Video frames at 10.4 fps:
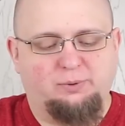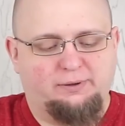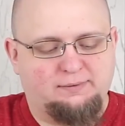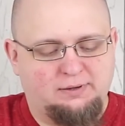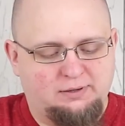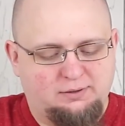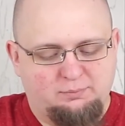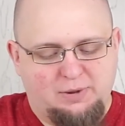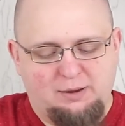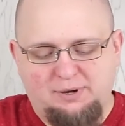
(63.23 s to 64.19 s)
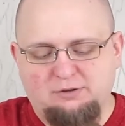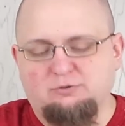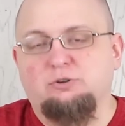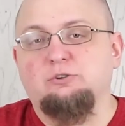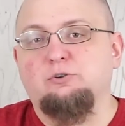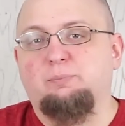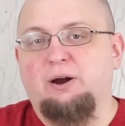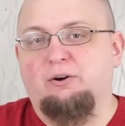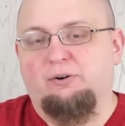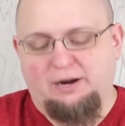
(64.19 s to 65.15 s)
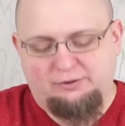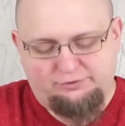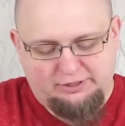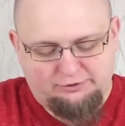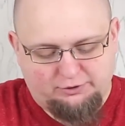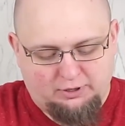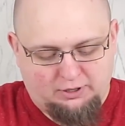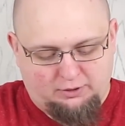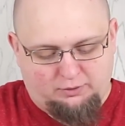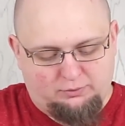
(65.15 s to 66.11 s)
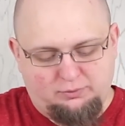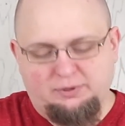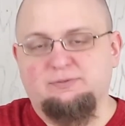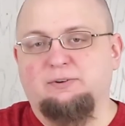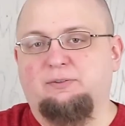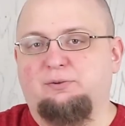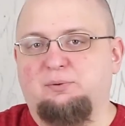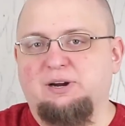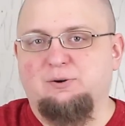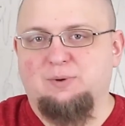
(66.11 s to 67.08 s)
with maybe 2 paragraphs each, or ooh, even 3.